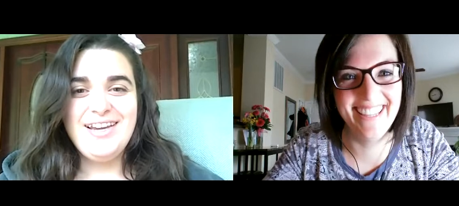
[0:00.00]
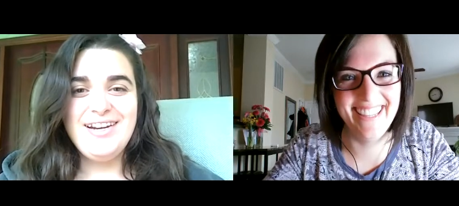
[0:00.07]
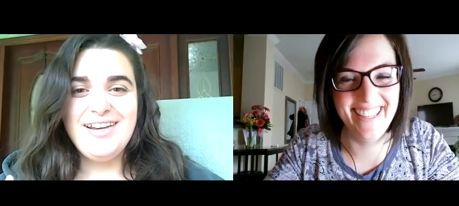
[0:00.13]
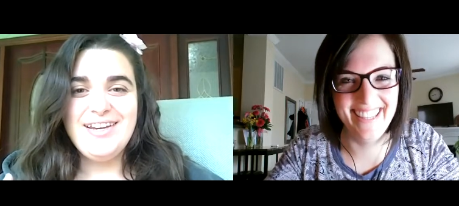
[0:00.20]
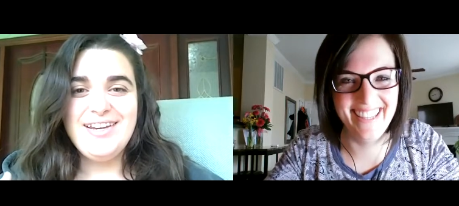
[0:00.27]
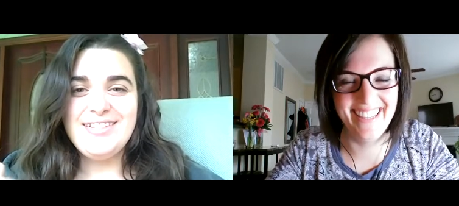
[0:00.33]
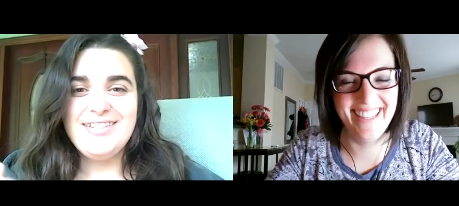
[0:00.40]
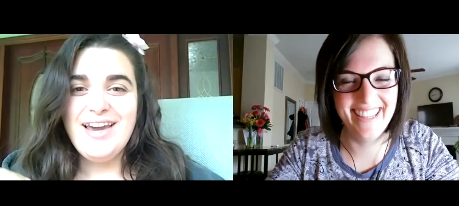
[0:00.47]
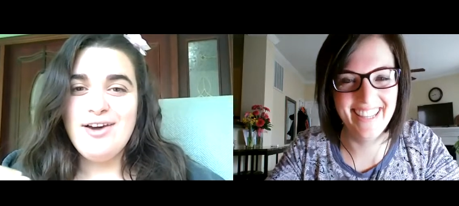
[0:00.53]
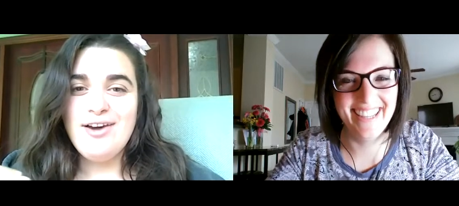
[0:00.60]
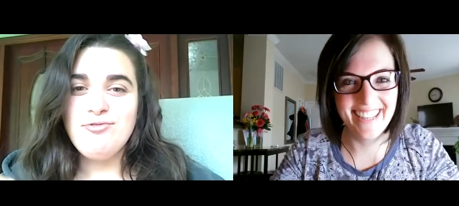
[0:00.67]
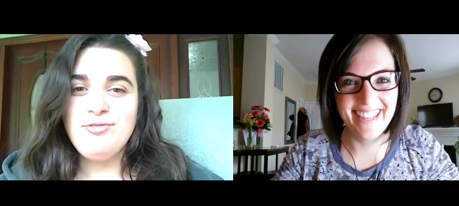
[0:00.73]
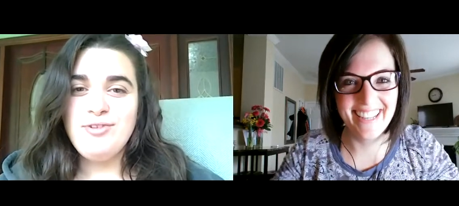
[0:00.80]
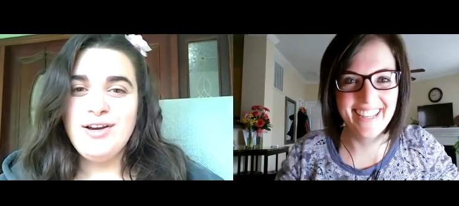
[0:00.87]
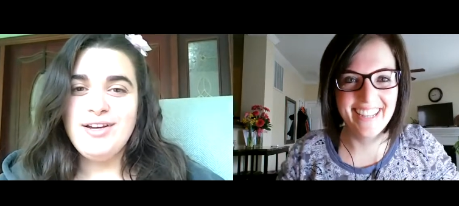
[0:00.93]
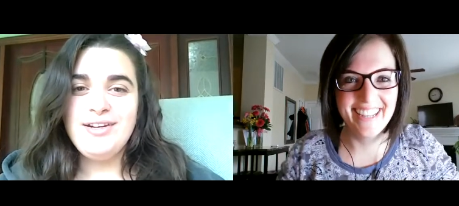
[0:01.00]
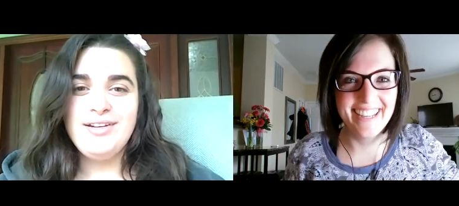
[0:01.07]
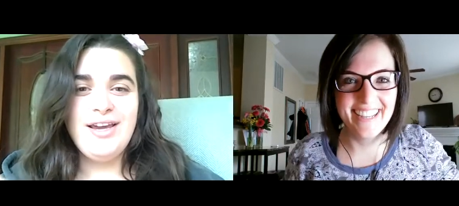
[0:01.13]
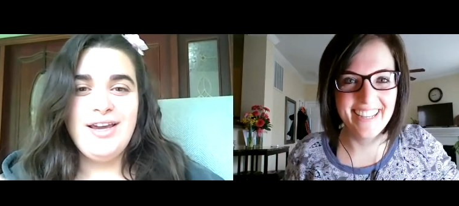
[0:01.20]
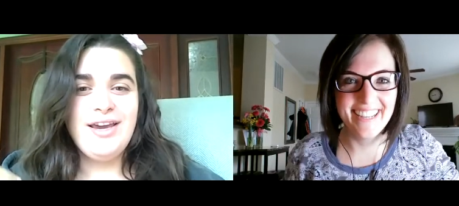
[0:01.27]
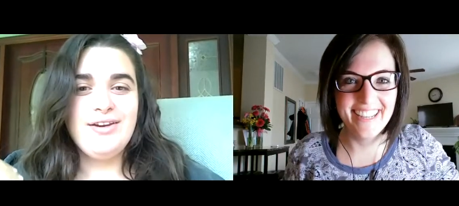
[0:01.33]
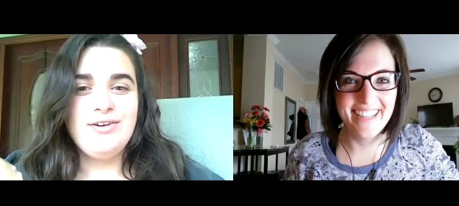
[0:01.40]
Speaker 1: I get to have fun
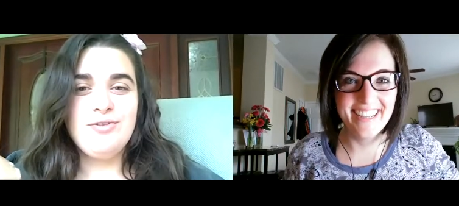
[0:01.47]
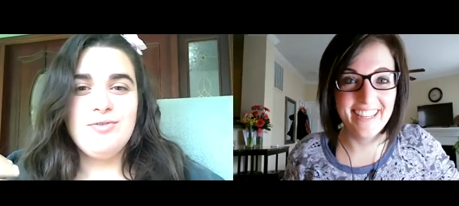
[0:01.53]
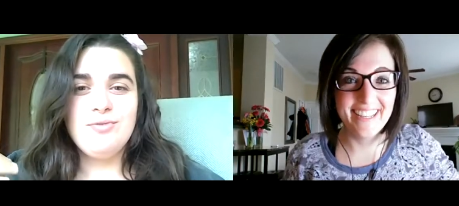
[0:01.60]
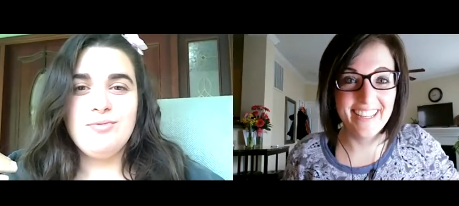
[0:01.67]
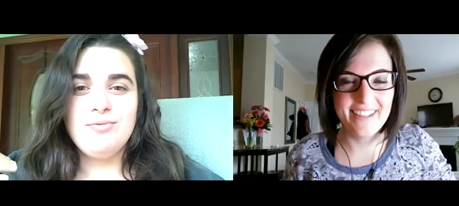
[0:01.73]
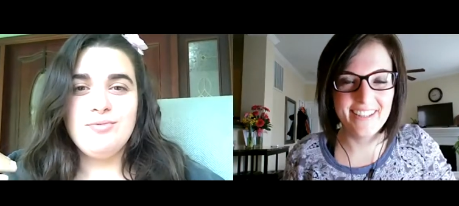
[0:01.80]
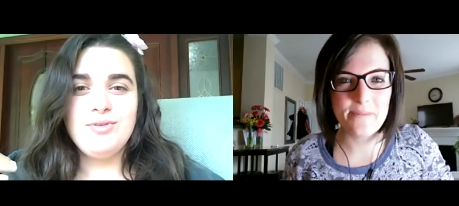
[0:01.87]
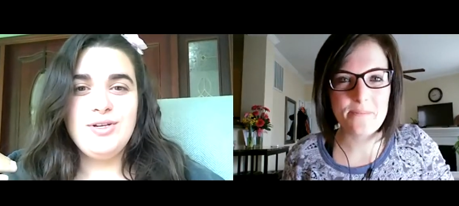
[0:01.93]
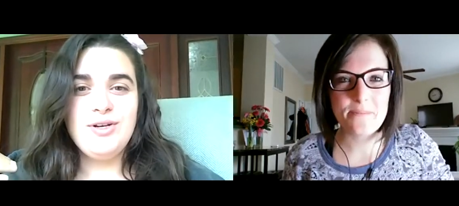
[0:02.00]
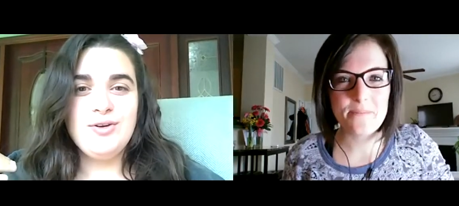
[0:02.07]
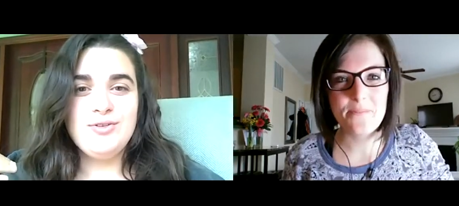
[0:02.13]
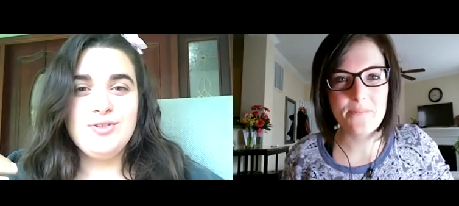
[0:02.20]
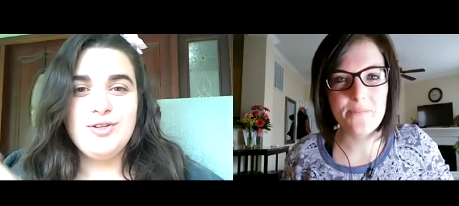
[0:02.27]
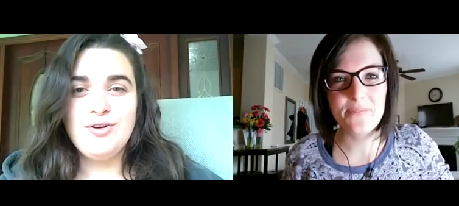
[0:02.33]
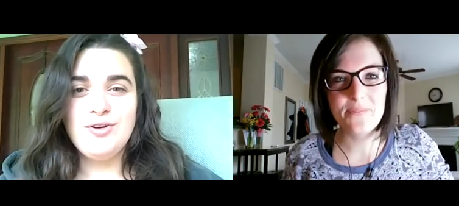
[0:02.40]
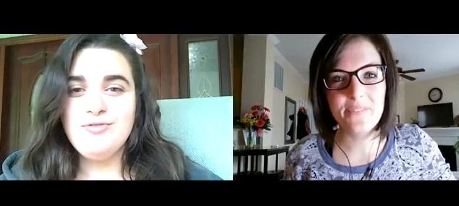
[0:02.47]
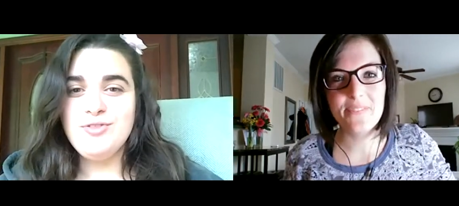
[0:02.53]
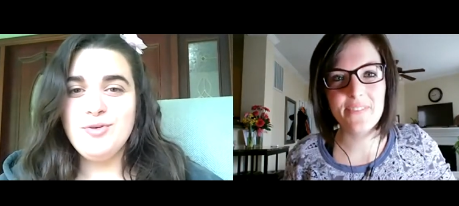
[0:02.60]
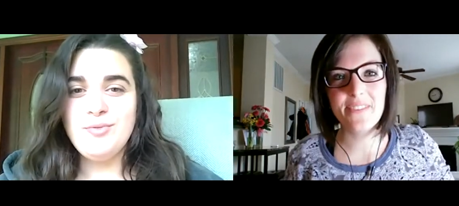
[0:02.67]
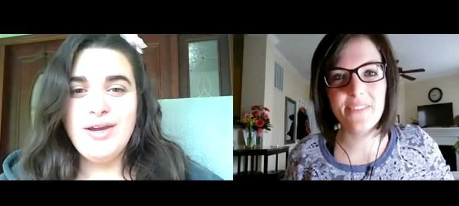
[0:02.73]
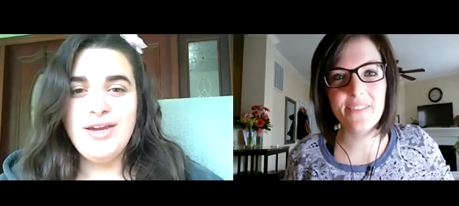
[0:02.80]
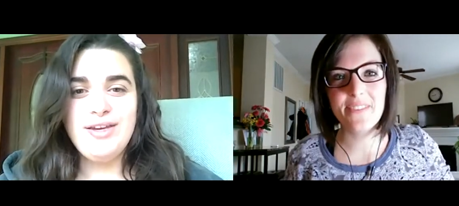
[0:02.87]
and, you know, surf
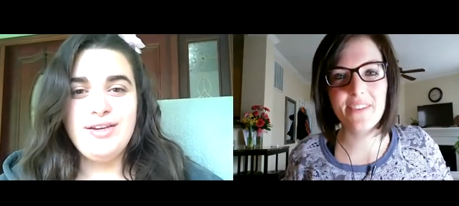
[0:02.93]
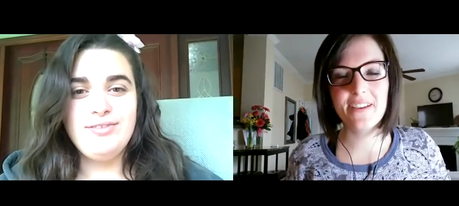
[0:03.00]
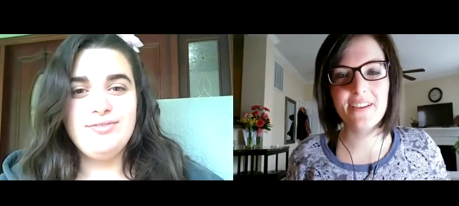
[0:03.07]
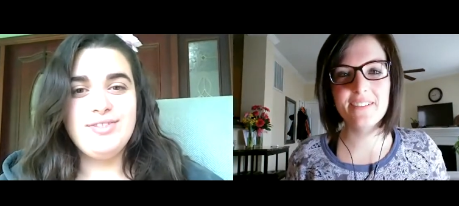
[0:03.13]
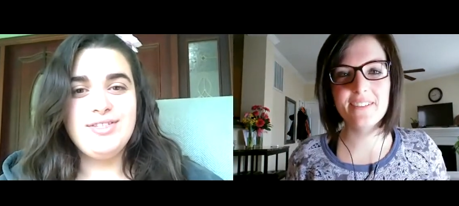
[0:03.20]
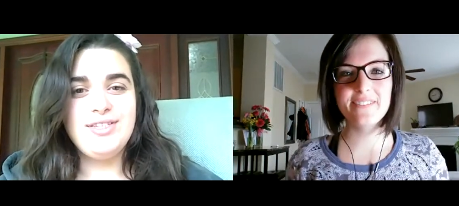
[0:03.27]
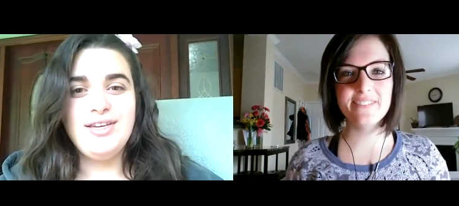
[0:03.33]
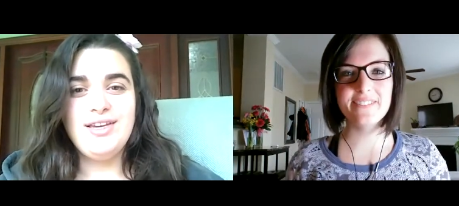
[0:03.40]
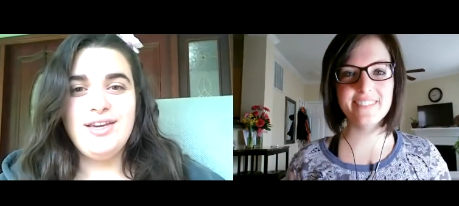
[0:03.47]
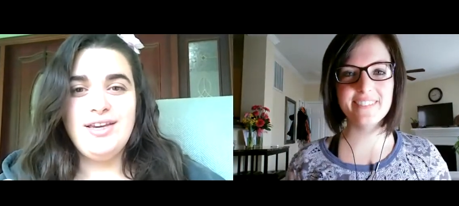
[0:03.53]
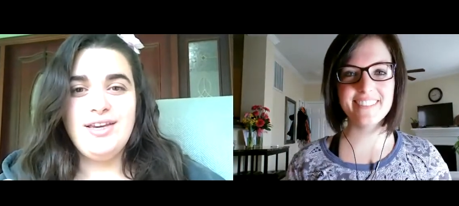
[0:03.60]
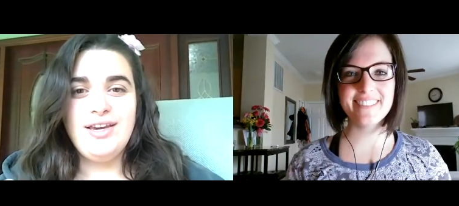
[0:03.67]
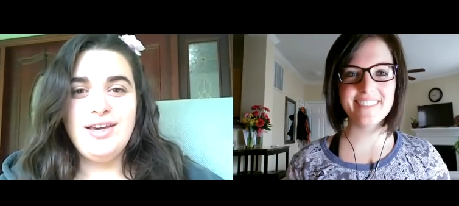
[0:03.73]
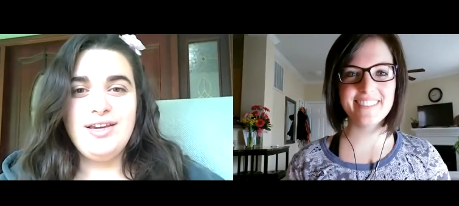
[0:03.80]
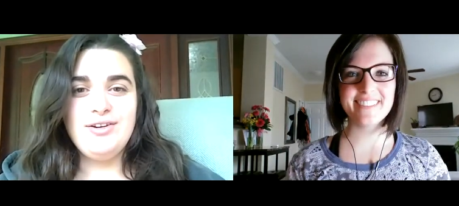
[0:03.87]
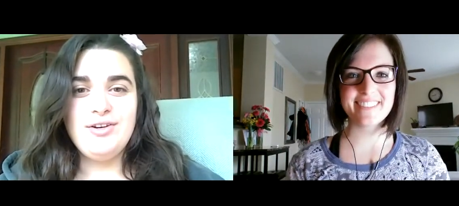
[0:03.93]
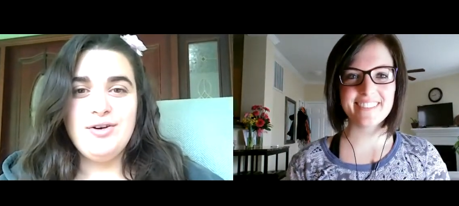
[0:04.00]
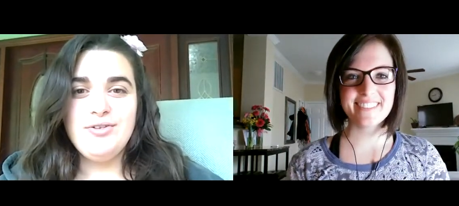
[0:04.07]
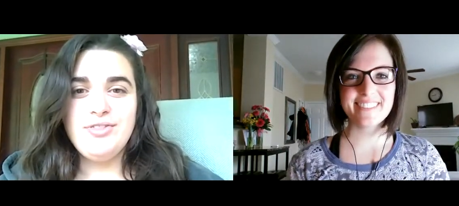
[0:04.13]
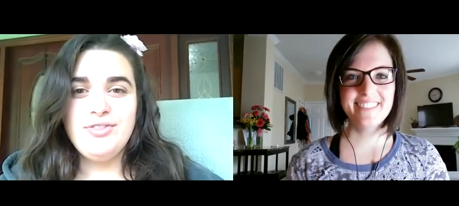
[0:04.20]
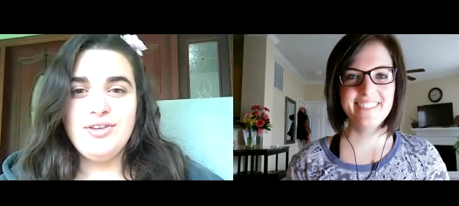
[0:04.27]
the waves and go with the